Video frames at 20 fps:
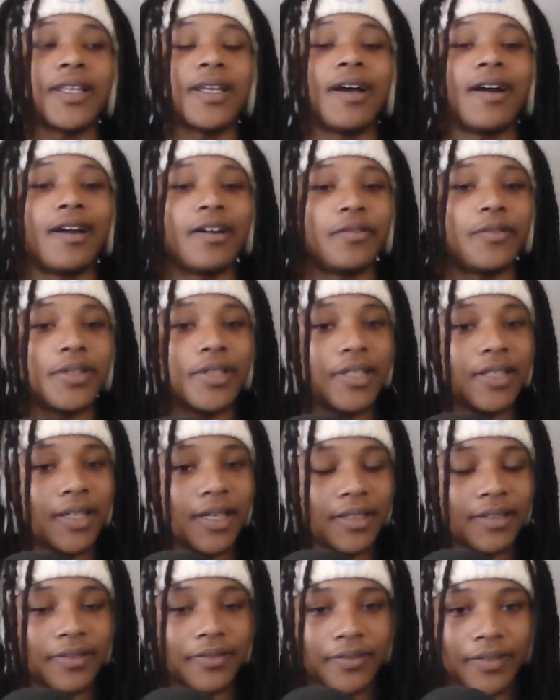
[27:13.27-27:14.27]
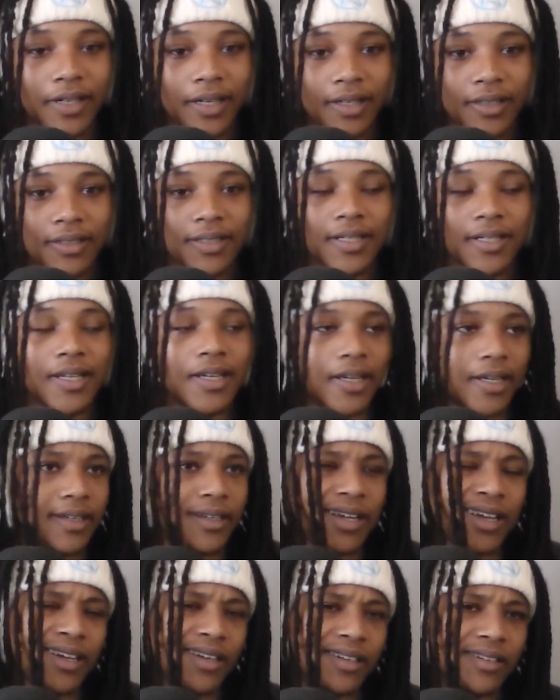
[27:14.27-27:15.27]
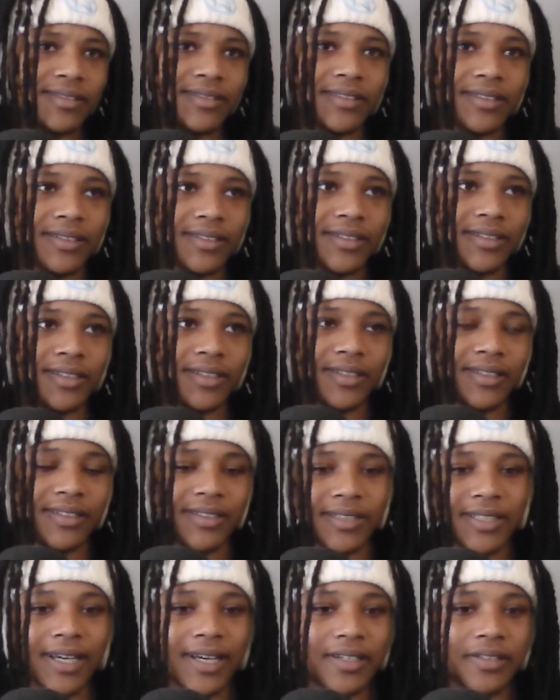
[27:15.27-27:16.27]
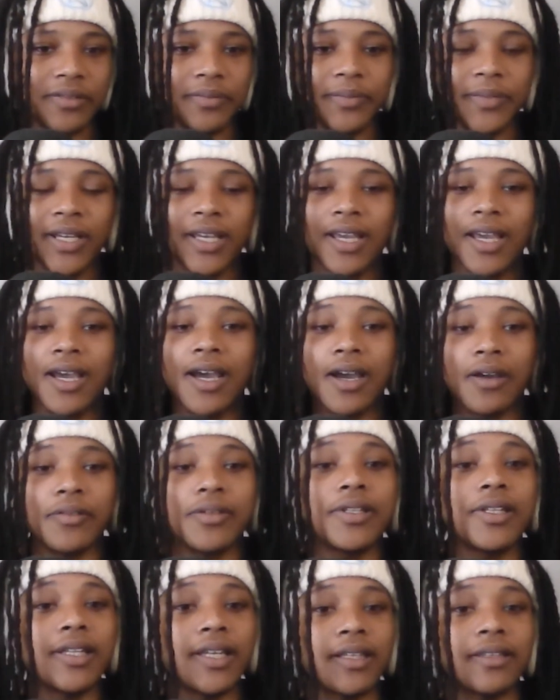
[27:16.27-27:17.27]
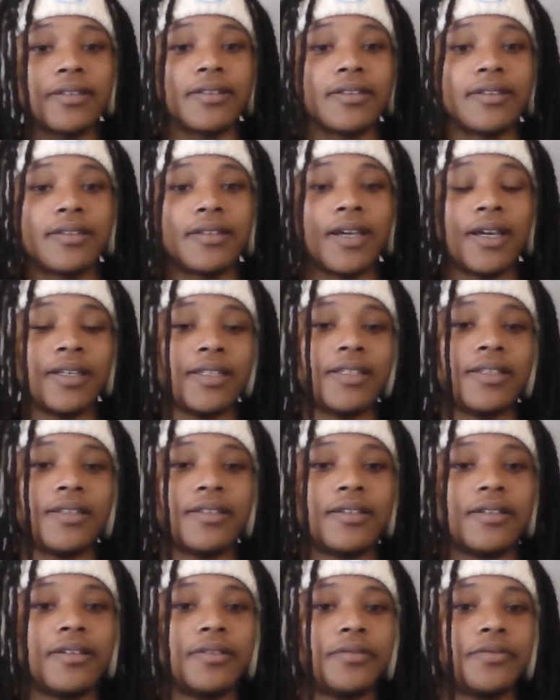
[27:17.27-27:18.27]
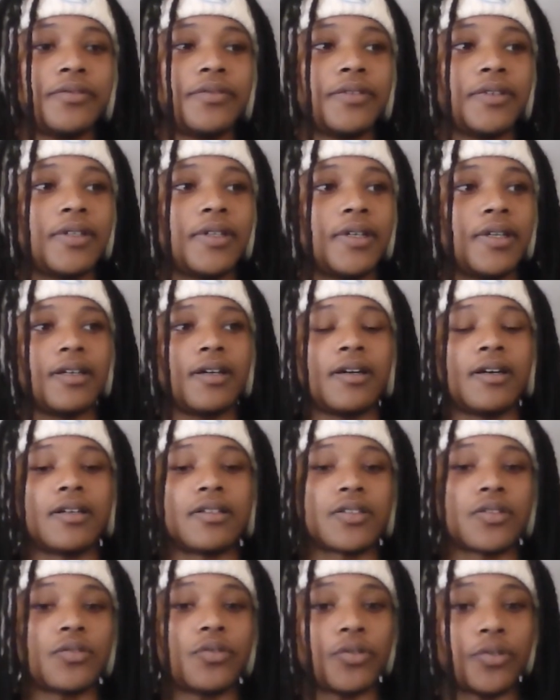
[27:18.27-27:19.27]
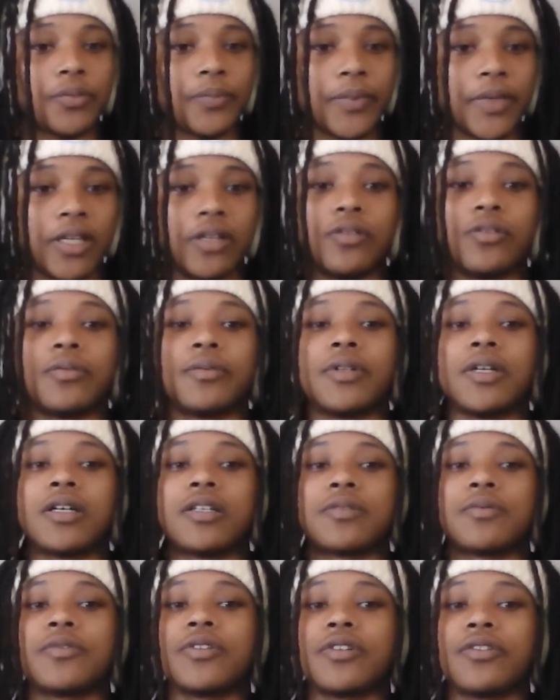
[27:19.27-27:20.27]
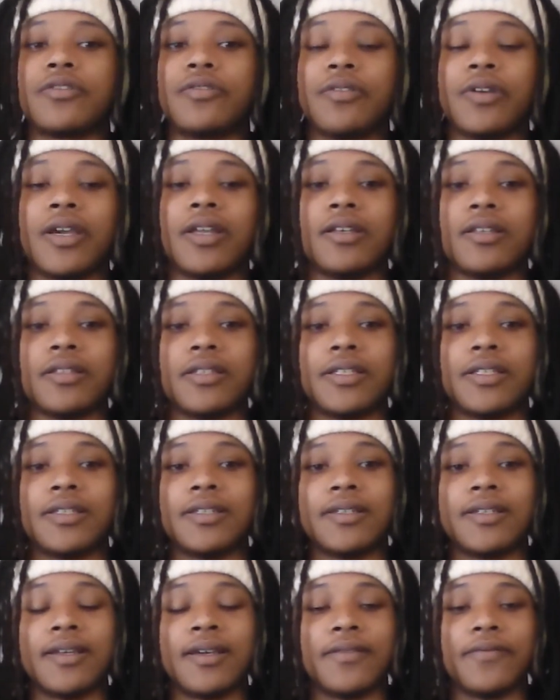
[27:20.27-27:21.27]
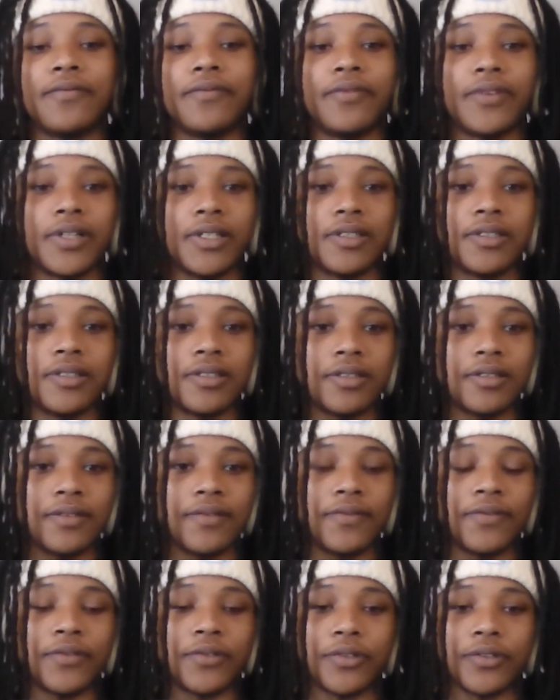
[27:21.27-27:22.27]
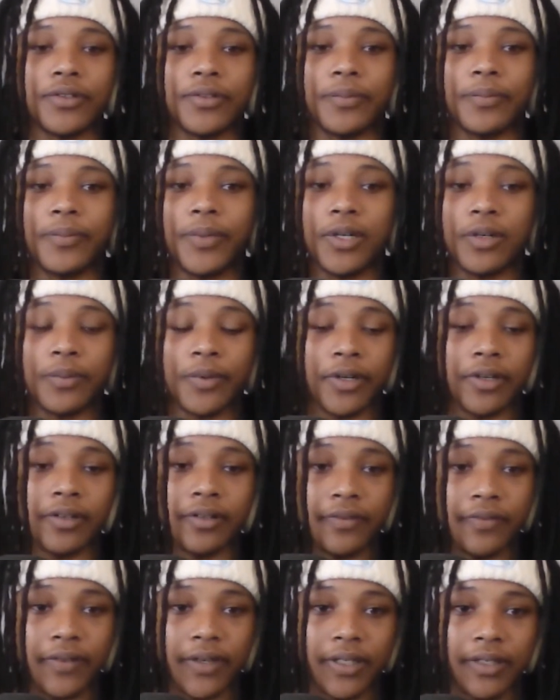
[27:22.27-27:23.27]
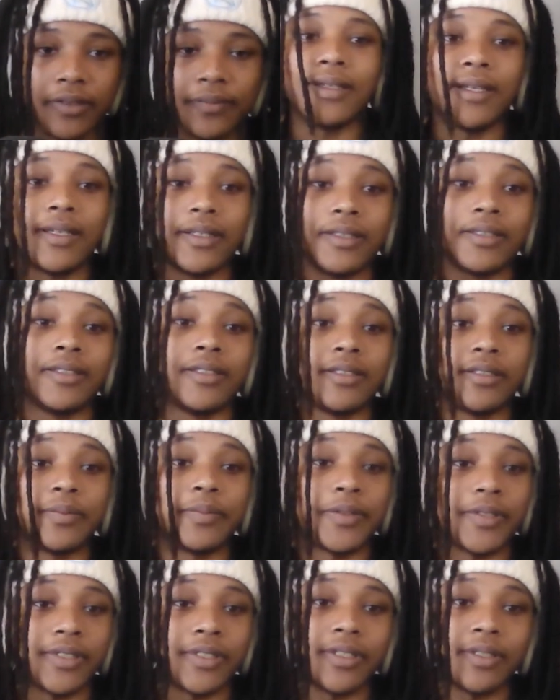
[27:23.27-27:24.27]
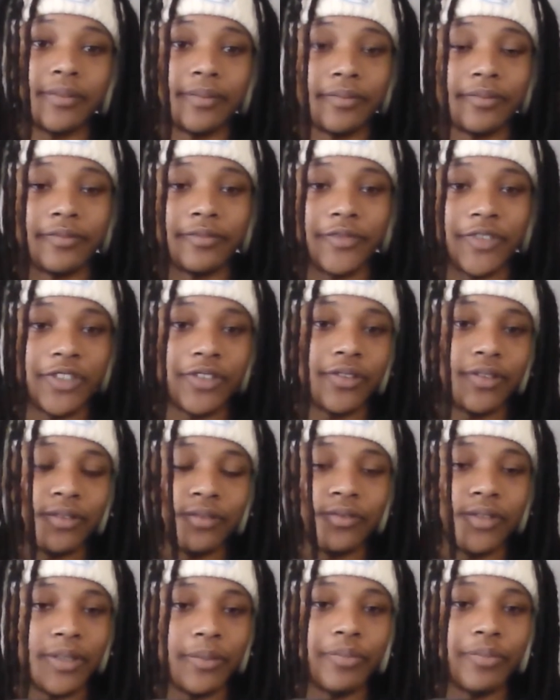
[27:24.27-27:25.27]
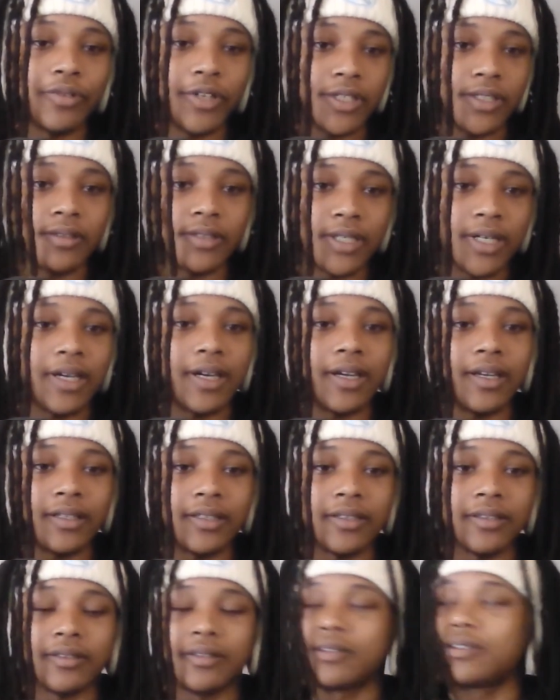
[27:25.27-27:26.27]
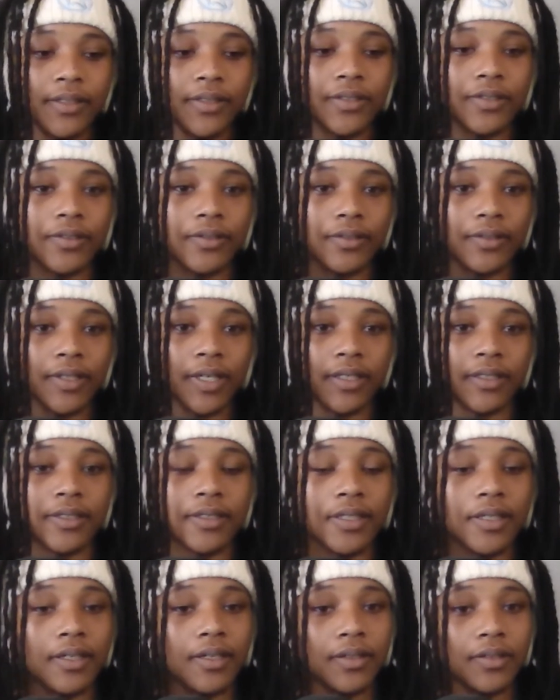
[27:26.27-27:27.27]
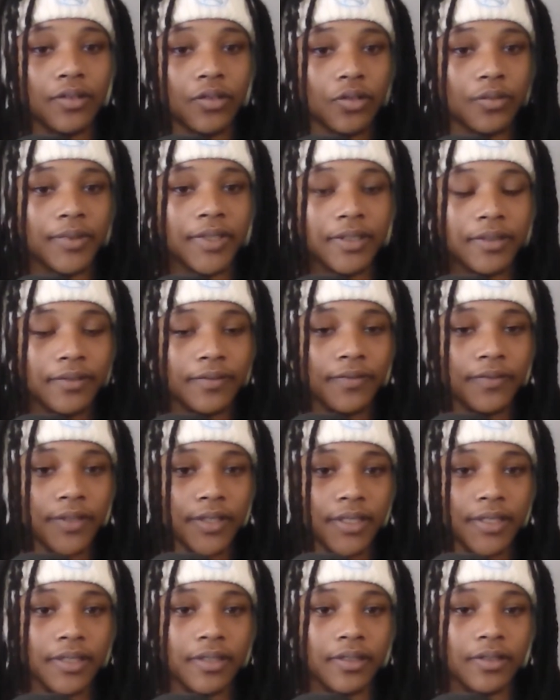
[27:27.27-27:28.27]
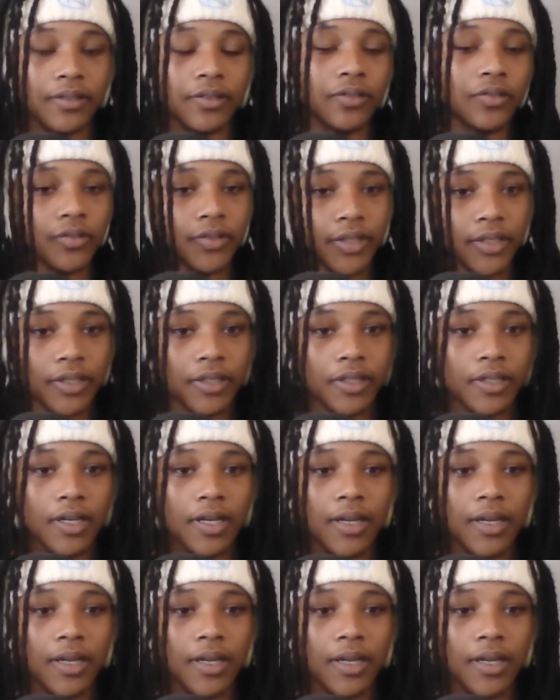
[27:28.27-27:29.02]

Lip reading: I really like the fact, and TASM, I really like the idea of Oscorp and Norman Osborn creating the villains for Peter Parker to fight. And in this pitch, I'm just gonna really press on that idea. So yes, Norman and Fisk colluding.